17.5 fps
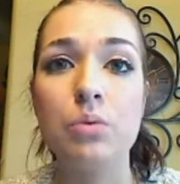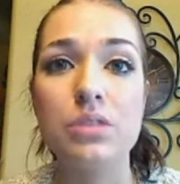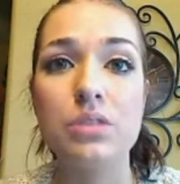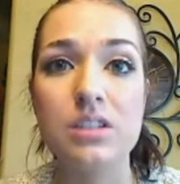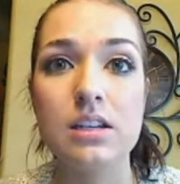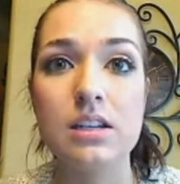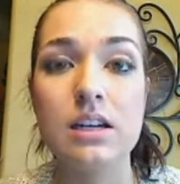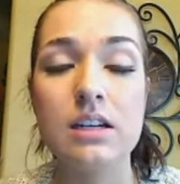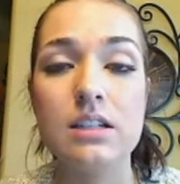we'll
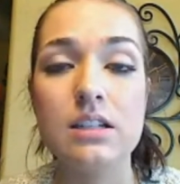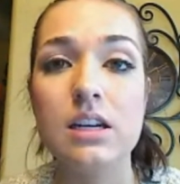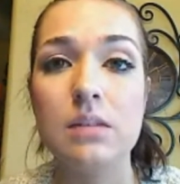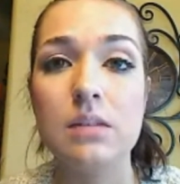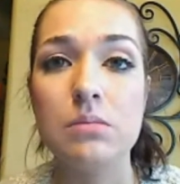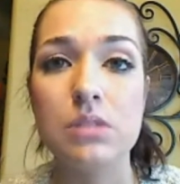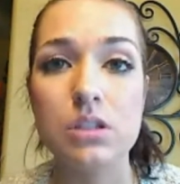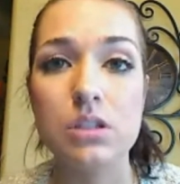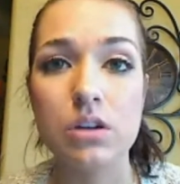see
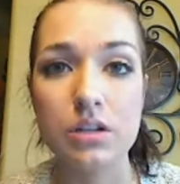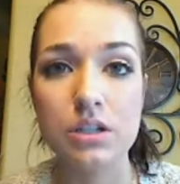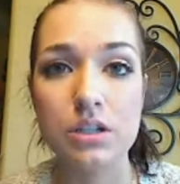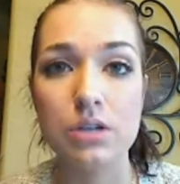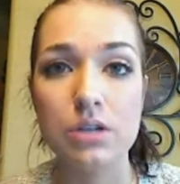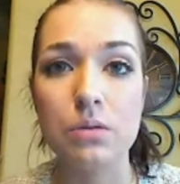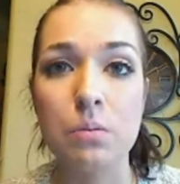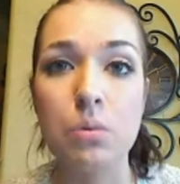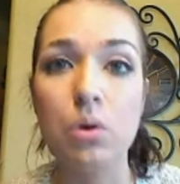teams start
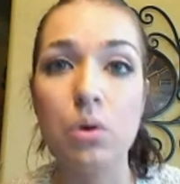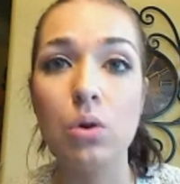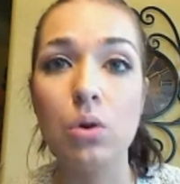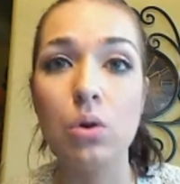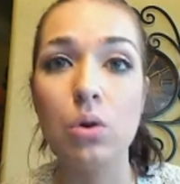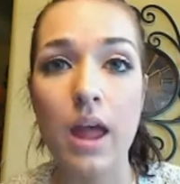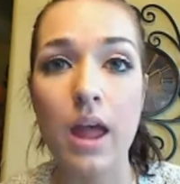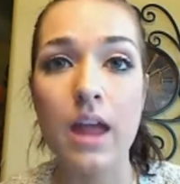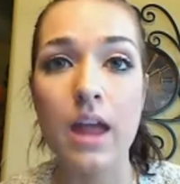to pull
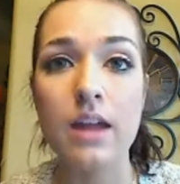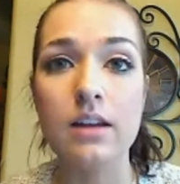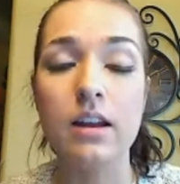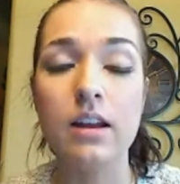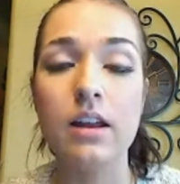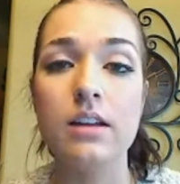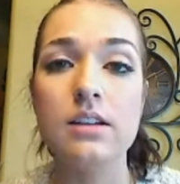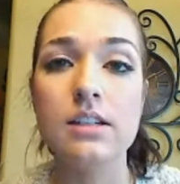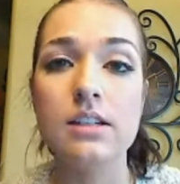away
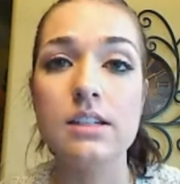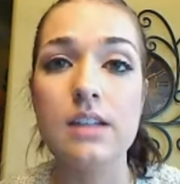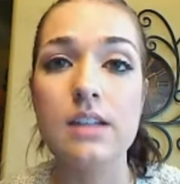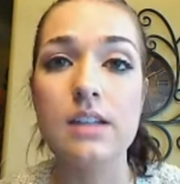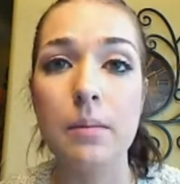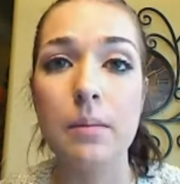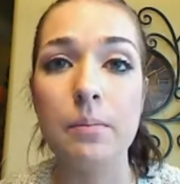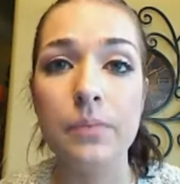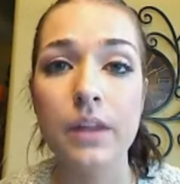and
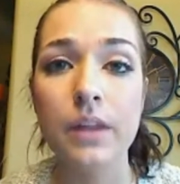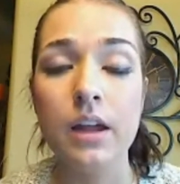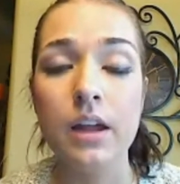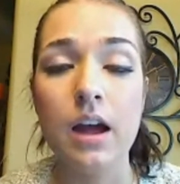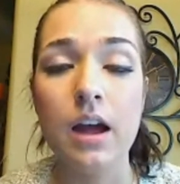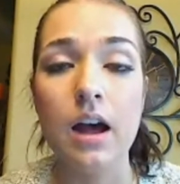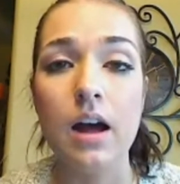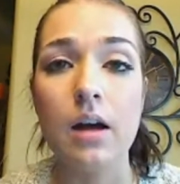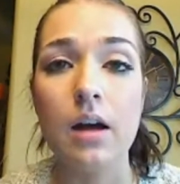some
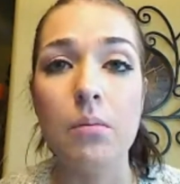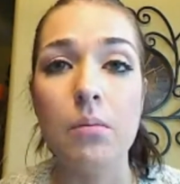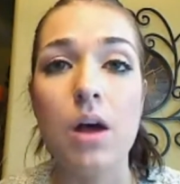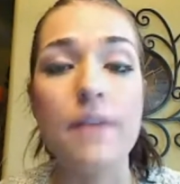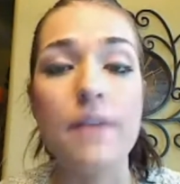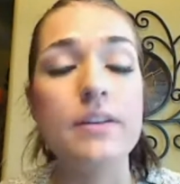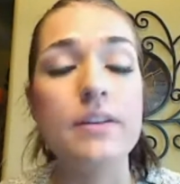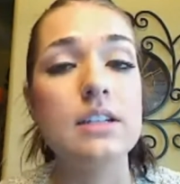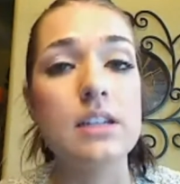
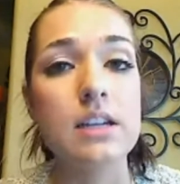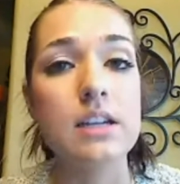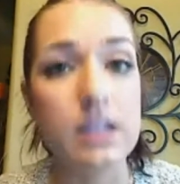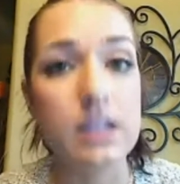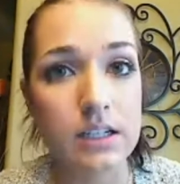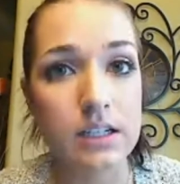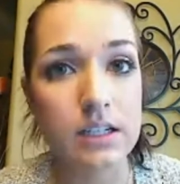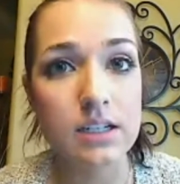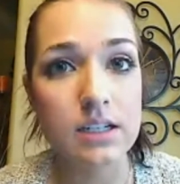obviously
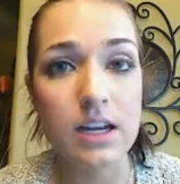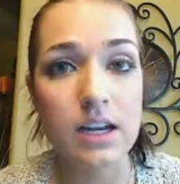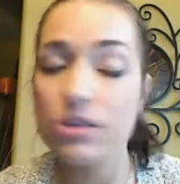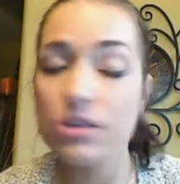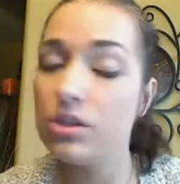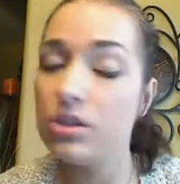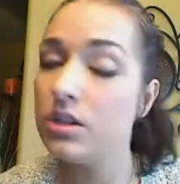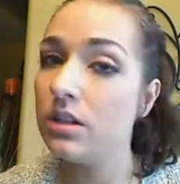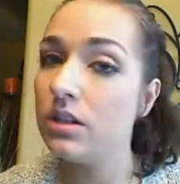in
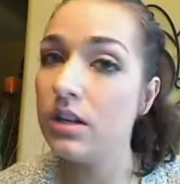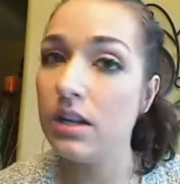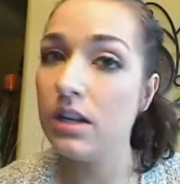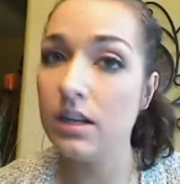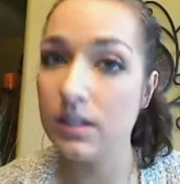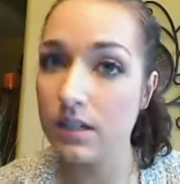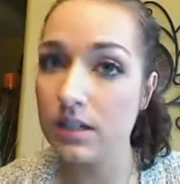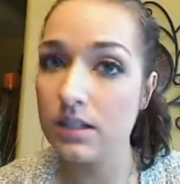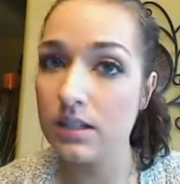contention
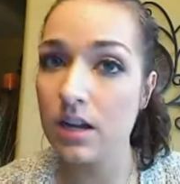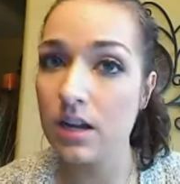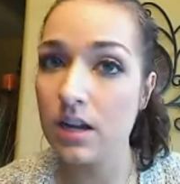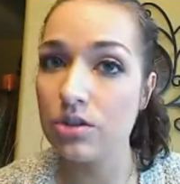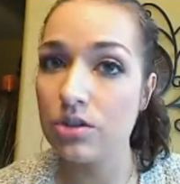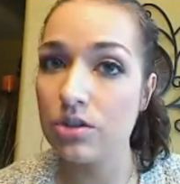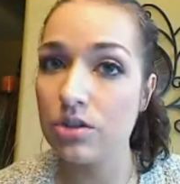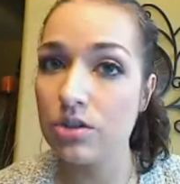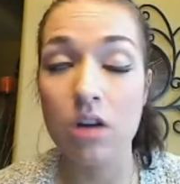
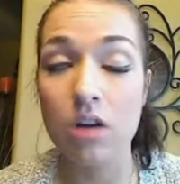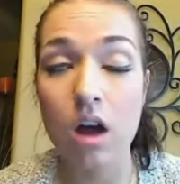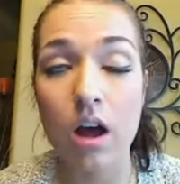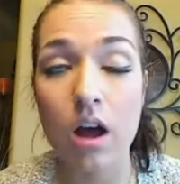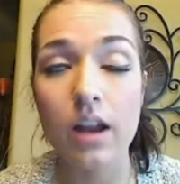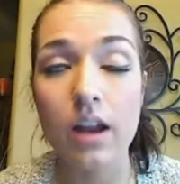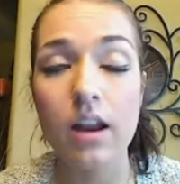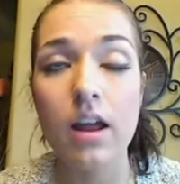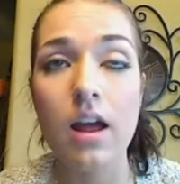and not.